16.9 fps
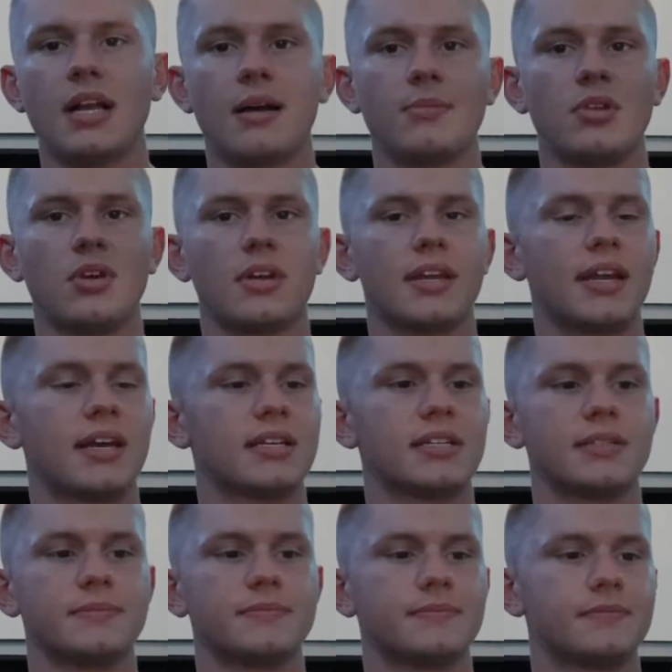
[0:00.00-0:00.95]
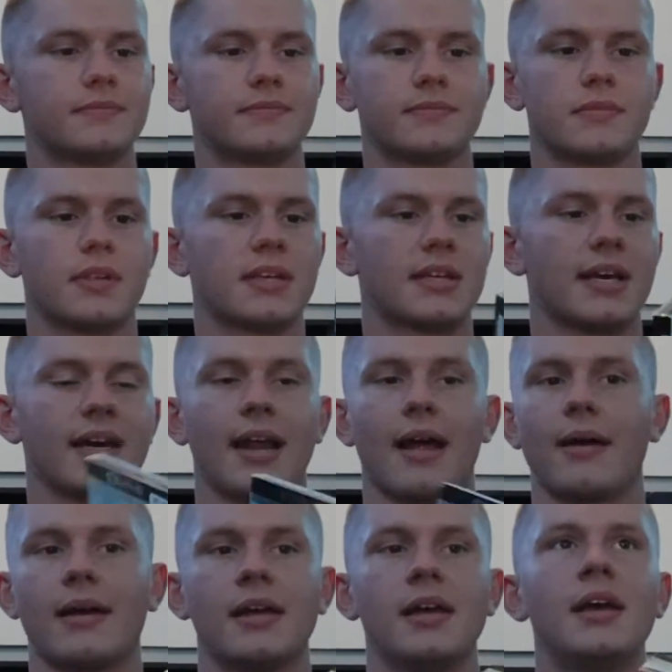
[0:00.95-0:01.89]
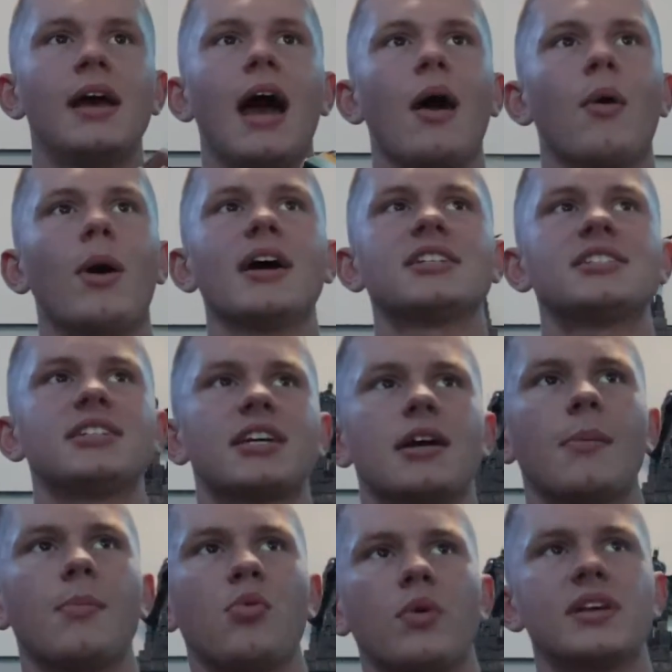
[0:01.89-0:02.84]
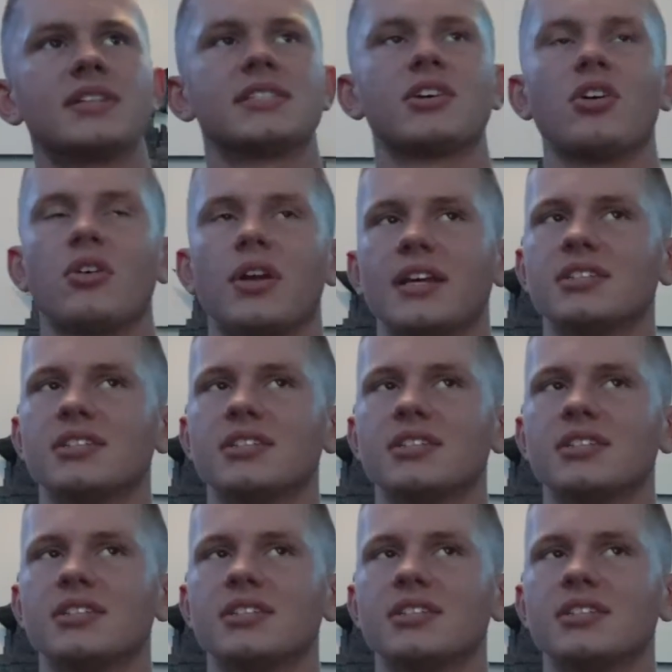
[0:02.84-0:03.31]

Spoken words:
I'm looking at it. God, I watched it a couple weeks ago,